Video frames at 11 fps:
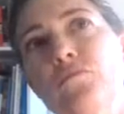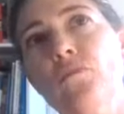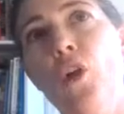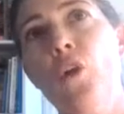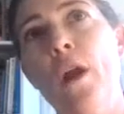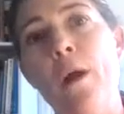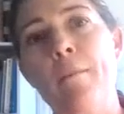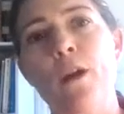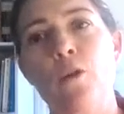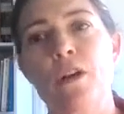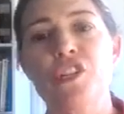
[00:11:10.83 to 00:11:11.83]
or I want my
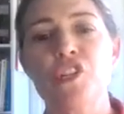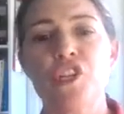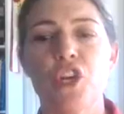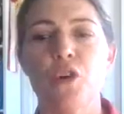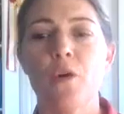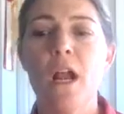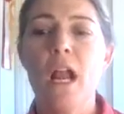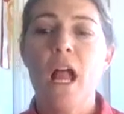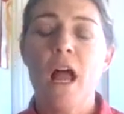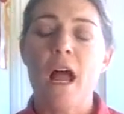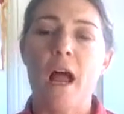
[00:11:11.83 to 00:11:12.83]
horse to
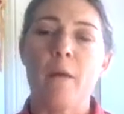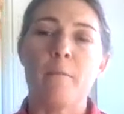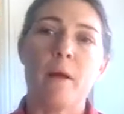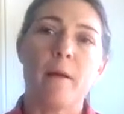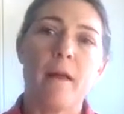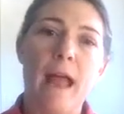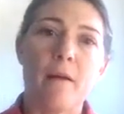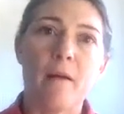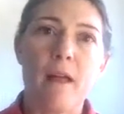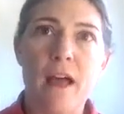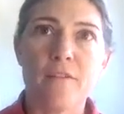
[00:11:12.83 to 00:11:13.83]
um, ha
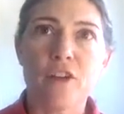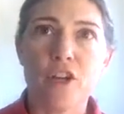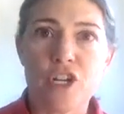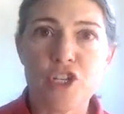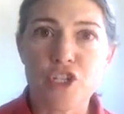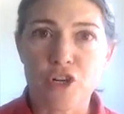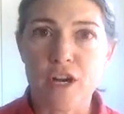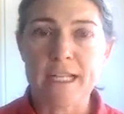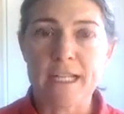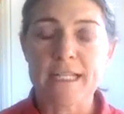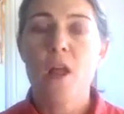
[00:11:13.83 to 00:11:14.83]
have good
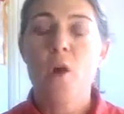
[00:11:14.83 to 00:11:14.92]
endurance.